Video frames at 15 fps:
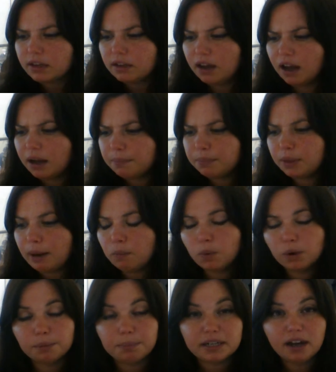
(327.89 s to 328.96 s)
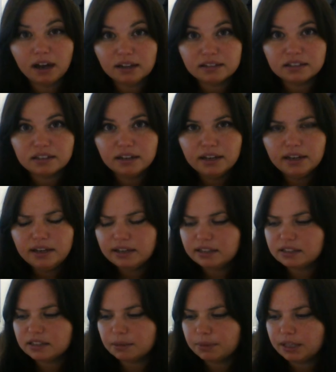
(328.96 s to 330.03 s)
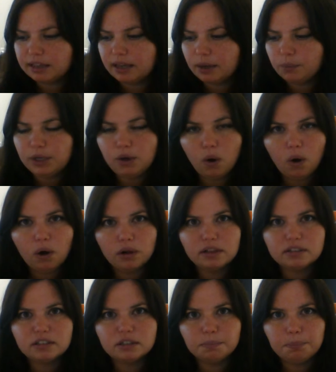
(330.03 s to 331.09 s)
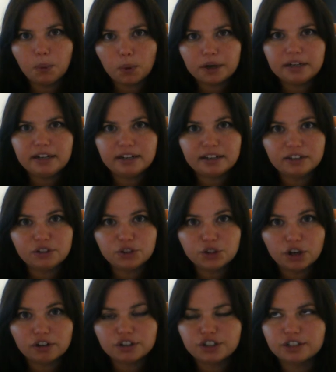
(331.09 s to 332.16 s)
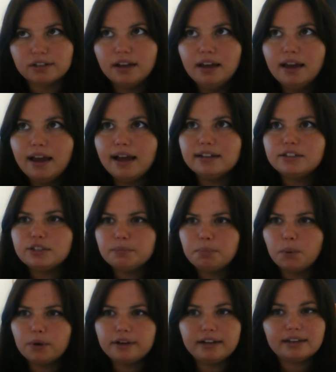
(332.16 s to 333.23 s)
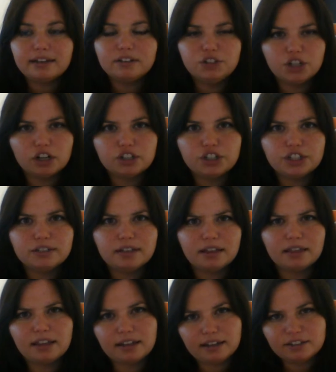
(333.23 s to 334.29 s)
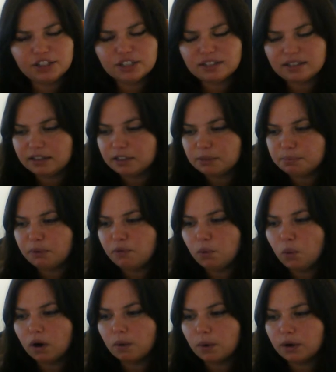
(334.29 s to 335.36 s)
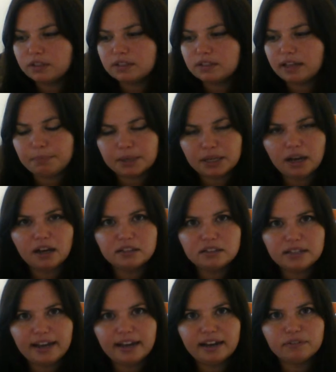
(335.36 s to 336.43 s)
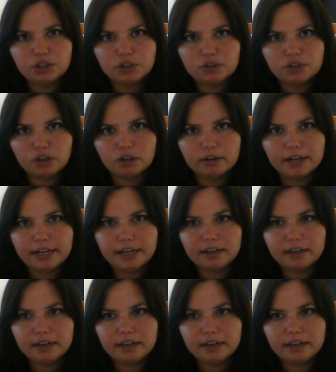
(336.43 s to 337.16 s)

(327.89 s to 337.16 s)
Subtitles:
That word because is something that we call a subordinate conjunction. And subordinate conjunctions, I think I just said this before, words like because, after, during,